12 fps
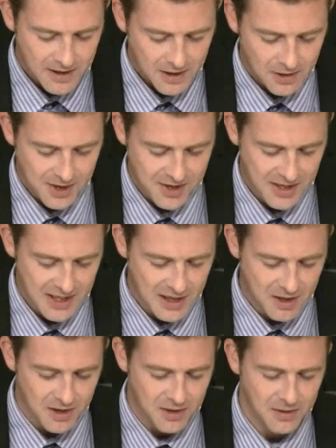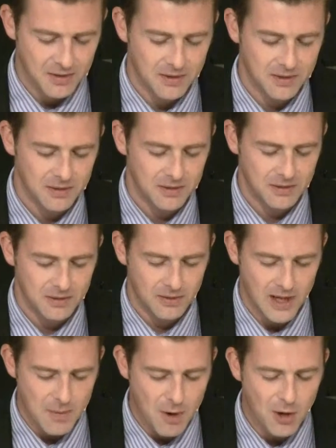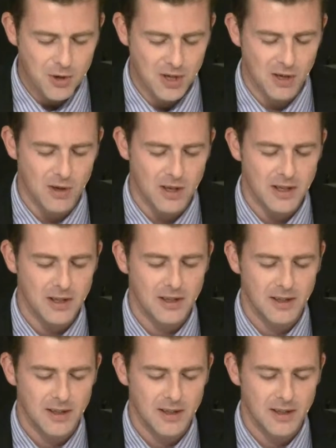Christina Ramos, Lord,